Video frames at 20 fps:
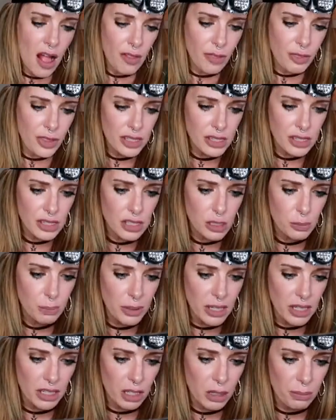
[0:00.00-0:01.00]
This is
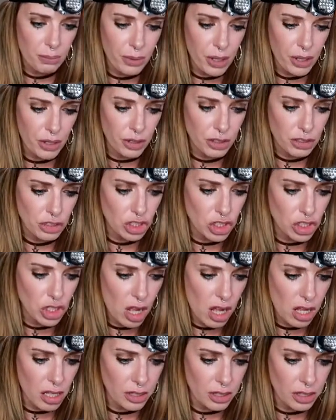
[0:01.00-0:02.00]
peanut butter
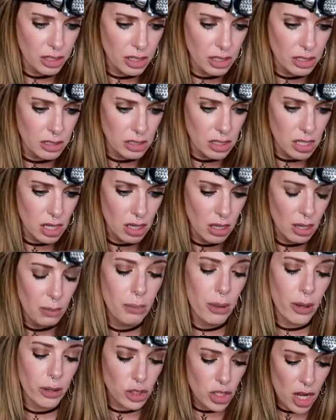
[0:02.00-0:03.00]
chocolate
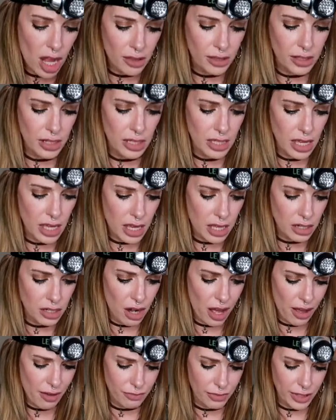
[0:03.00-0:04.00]
milk chocolate again
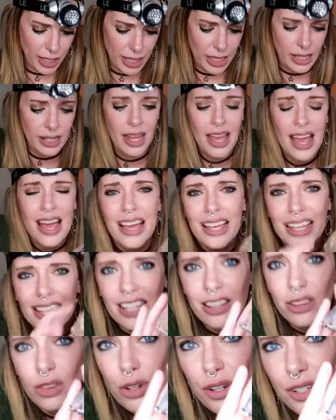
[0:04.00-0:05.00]
not vegan
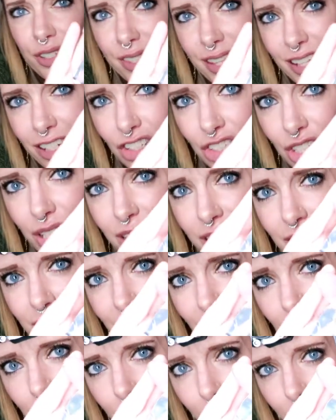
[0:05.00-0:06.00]
it looks like she's
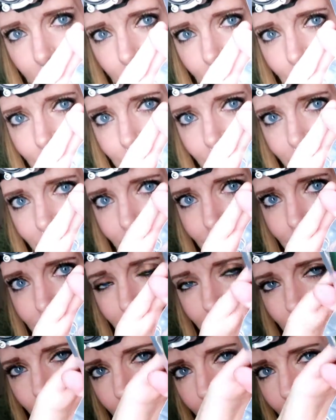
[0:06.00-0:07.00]
seen better days i don't know